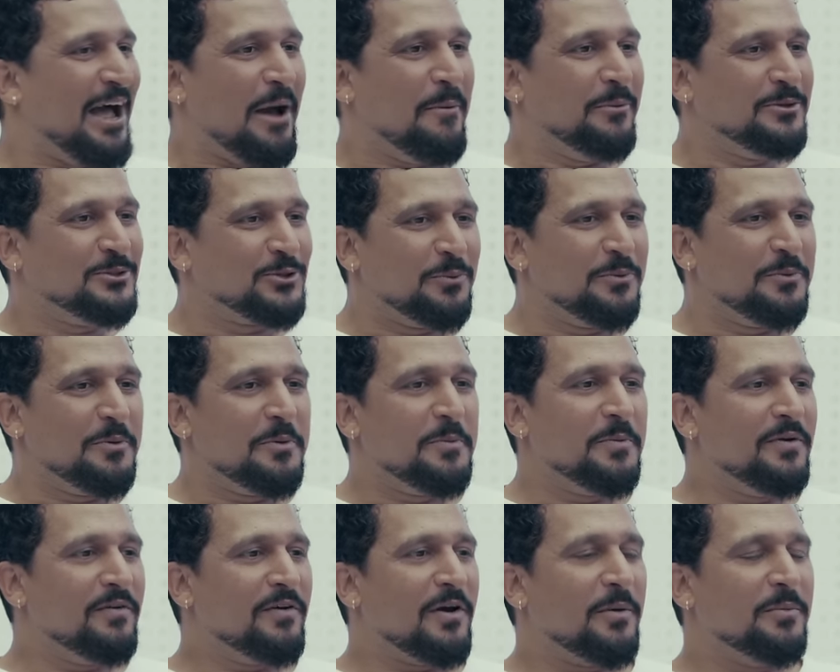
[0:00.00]
I mean, so many
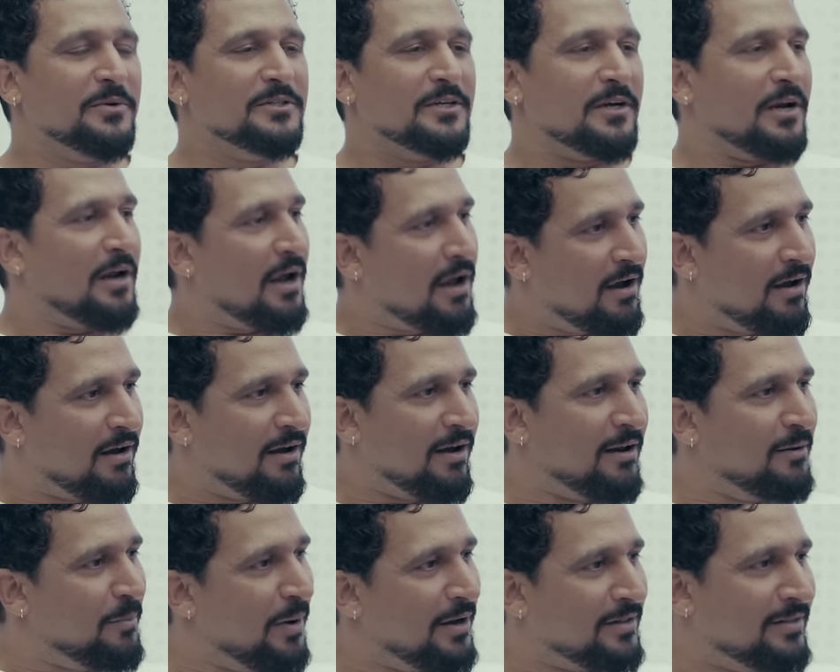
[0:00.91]
people have come and said, ah,
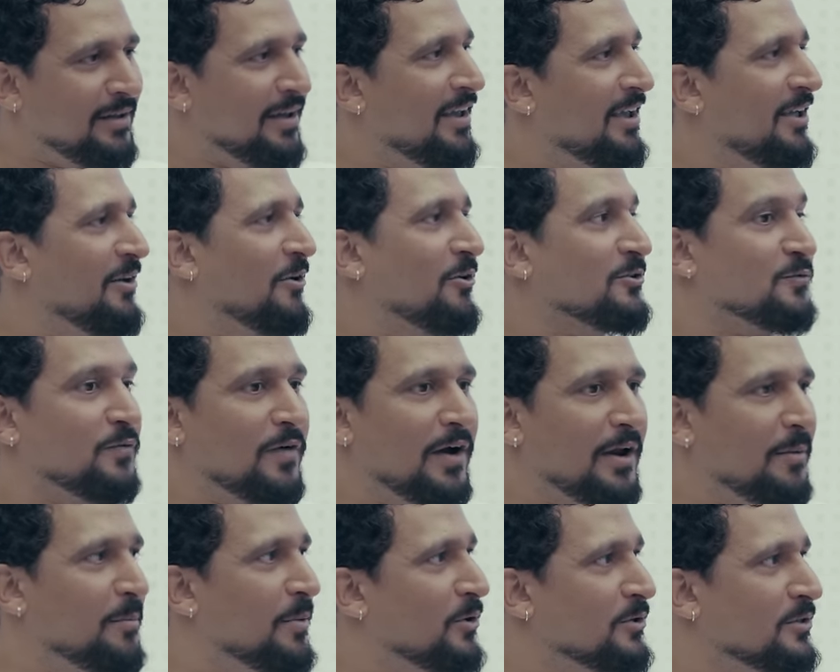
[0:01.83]
I'll buy the Aerox.
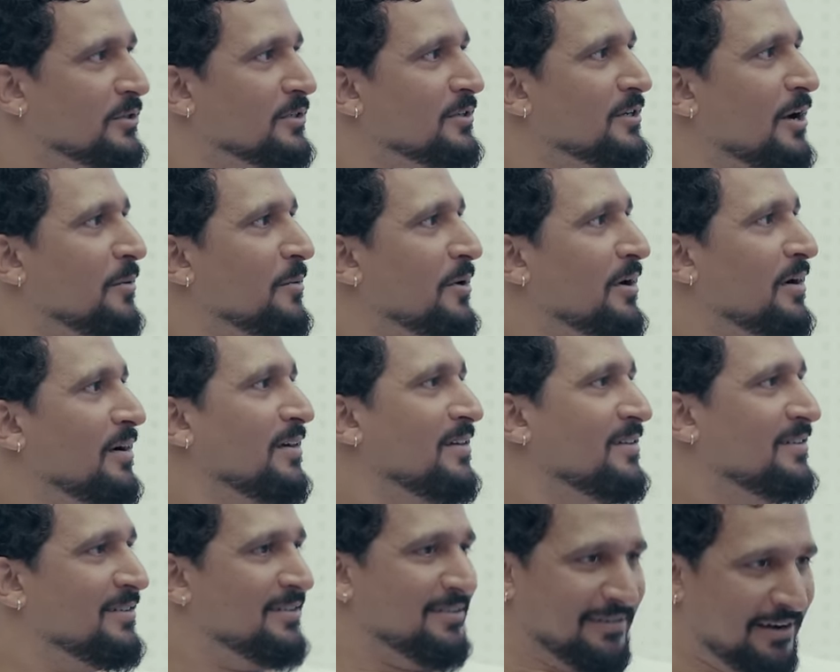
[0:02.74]
Why? Because it's Yamaha.
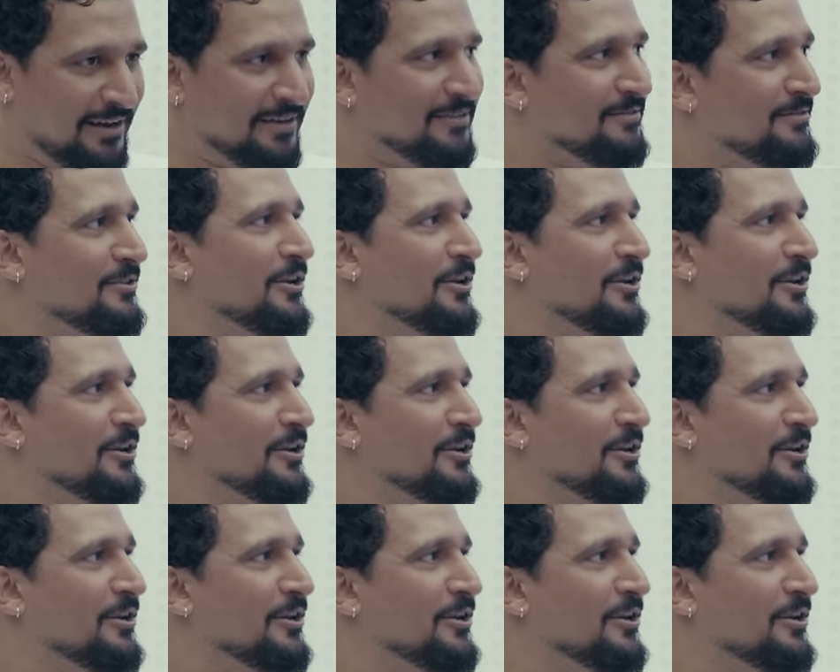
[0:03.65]
Yeah. Like